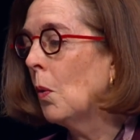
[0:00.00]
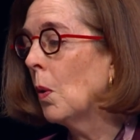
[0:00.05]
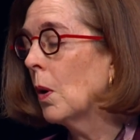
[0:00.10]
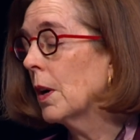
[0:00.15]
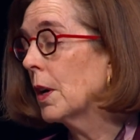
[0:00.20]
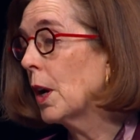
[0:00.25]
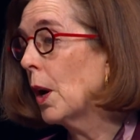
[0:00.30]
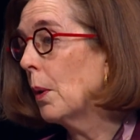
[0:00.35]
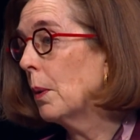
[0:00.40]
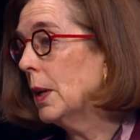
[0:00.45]

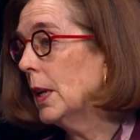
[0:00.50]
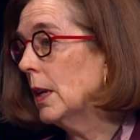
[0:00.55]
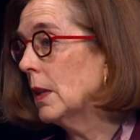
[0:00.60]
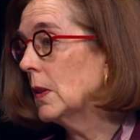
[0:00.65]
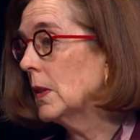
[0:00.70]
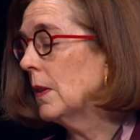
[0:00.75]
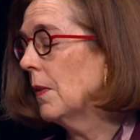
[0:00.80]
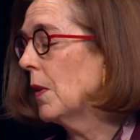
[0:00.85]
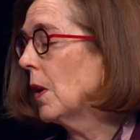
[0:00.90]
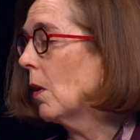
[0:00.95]

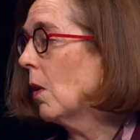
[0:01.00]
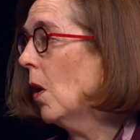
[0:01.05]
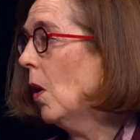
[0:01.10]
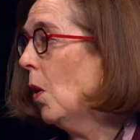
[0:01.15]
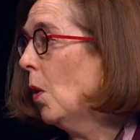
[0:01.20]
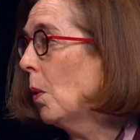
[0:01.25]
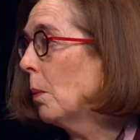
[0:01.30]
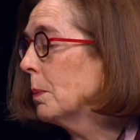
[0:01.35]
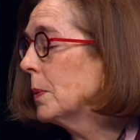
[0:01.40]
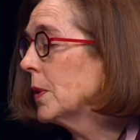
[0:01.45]
Oregonians in their
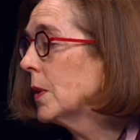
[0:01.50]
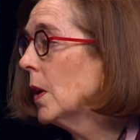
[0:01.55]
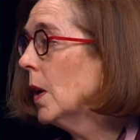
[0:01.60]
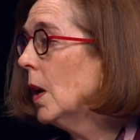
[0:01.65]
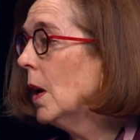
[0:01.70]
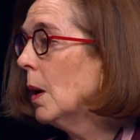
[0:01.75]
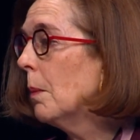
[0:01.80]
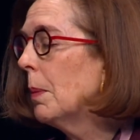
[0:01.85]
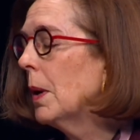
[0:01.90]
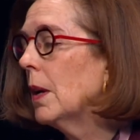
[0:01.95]
homes.
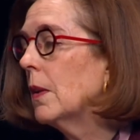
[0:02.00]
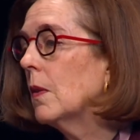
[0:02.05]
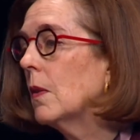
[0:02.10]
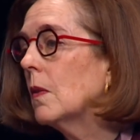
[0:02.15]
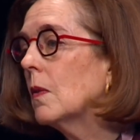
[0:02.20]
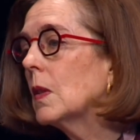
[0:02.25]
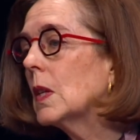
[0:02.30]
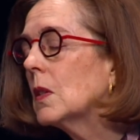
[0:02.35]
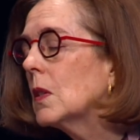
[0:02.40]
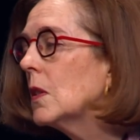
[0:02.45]
But
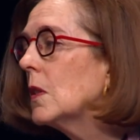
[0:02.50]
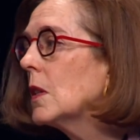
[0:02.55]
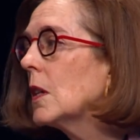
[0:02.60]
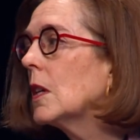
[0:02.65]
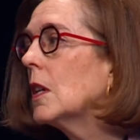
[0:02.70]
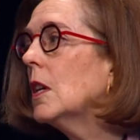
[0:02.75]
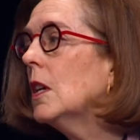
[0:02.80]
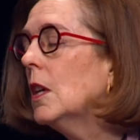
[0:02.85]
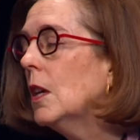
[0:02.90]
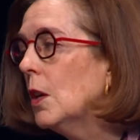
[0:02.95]
this is a
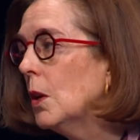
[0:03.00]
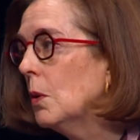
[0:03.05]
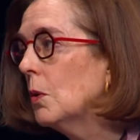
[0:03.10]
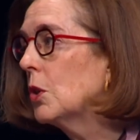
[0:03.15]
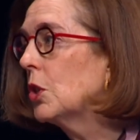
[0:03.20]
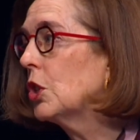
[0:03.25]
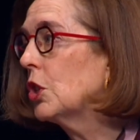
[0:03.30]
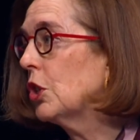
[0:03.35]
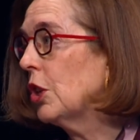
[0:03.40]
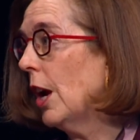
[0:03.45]

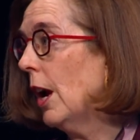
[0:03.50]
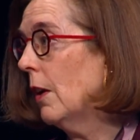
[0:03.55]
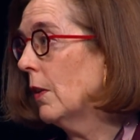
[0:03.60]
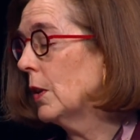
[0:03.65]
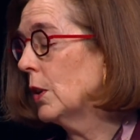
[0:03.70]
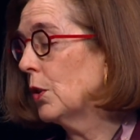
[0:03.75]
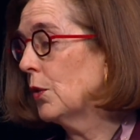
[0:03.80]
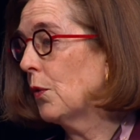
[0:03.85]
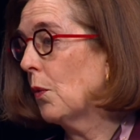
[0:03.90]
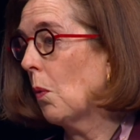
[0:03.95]
huge
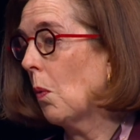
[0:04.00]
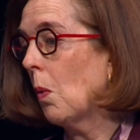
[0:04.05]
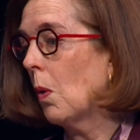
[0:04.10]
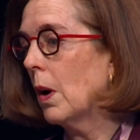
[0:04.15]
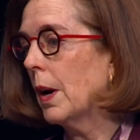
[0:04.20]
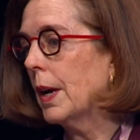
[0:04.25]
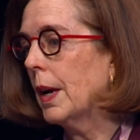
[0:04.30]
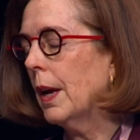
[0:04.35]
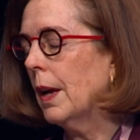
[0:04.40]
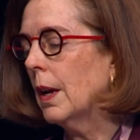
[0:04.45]
challenge for
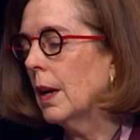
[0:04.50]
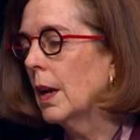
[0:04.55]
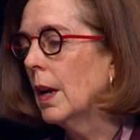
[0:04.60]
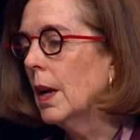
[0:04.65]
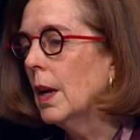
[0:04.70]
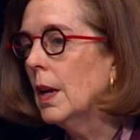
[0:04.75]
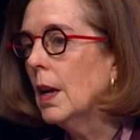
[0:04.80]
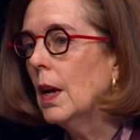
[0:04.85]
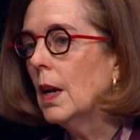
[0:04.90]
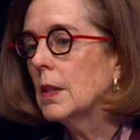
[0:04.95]
Oregon.
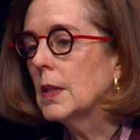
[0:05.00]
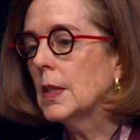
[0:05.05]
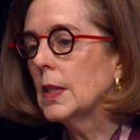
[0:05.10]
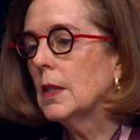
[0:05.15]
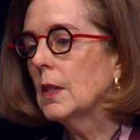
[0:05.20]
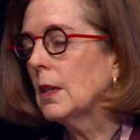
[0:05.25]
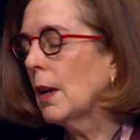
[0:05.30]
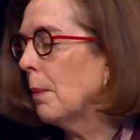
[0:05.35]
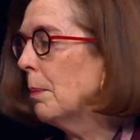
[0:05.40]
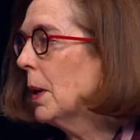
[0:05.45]

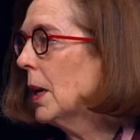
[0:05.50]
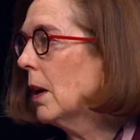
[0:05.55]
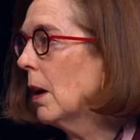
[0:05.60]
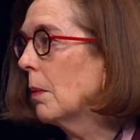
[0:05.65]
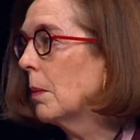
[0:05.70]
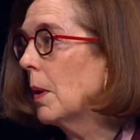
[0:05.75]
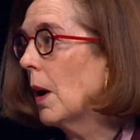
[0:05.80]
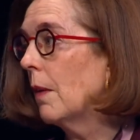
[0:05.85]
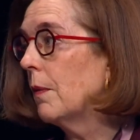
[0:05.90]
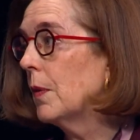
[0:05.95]
Since I've
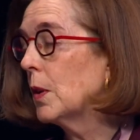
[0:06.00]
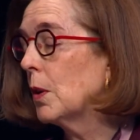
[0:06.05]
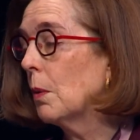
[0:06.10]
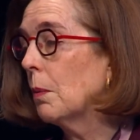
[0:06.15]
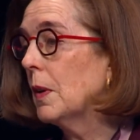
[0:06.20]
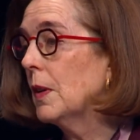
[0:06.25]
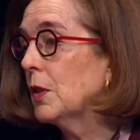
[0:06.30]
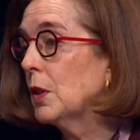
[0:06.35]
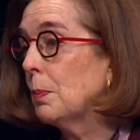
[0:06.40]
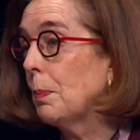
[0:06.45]
become governor,
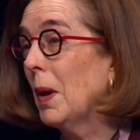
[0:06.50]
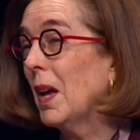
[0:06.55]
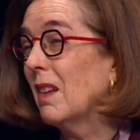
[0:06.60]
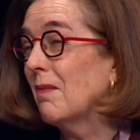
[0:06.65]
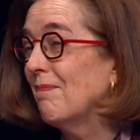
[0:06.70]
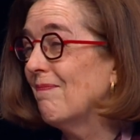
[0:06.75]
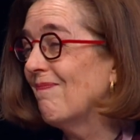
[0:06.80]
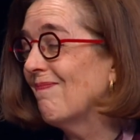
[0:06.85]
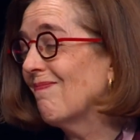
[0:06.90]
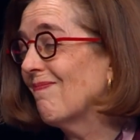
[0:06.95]
we've
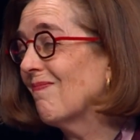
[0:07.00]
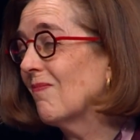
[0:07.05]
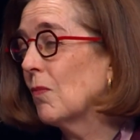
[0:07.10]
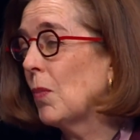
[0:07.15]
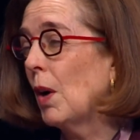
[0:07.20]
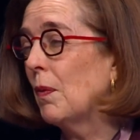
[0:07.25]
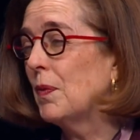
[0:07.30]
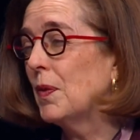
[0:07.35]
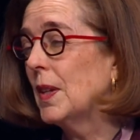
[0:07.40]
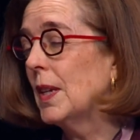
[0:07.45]
spent
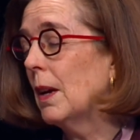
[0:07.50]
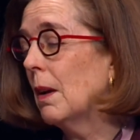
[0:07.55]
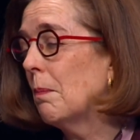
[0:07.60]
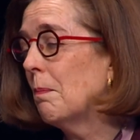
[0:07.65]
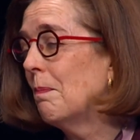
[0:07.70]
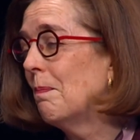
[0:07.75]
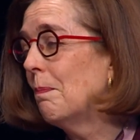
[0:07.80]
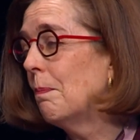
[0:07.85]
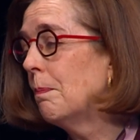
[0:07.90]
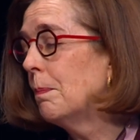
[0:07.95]
roughly
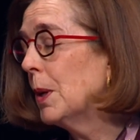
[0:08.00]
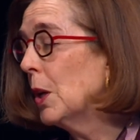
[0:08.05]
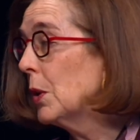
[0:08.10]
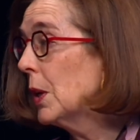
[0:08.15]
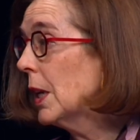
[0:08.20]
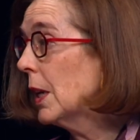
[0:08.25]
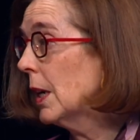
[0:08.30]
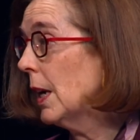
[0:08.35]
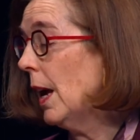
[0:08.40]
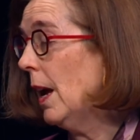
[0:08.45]
$1.5
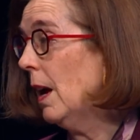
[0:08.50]
billion on